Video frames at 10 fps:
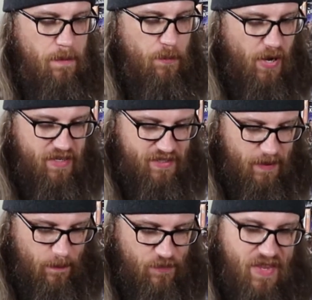But
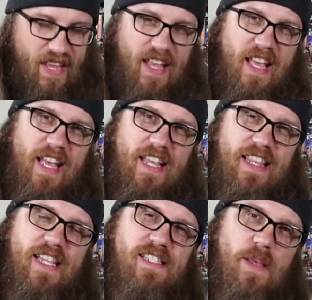
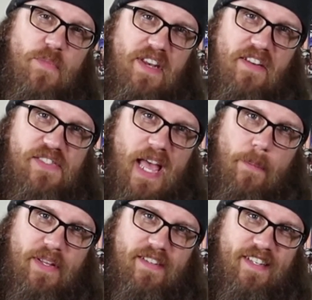then something else
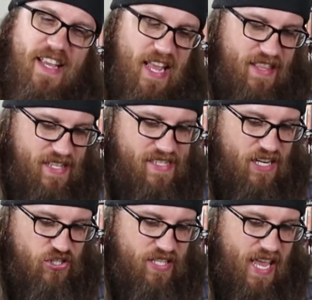happened, and this
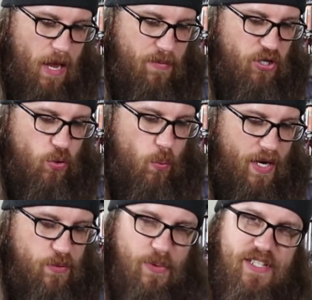actually happened
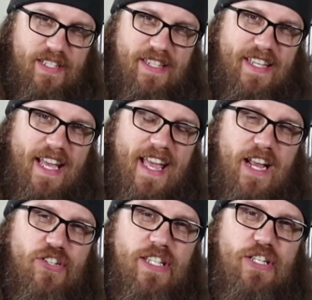quite recently. I
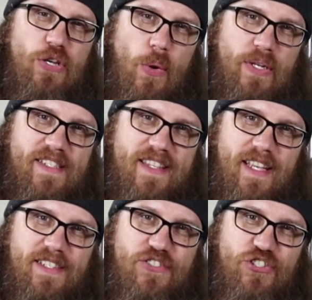actually noticed this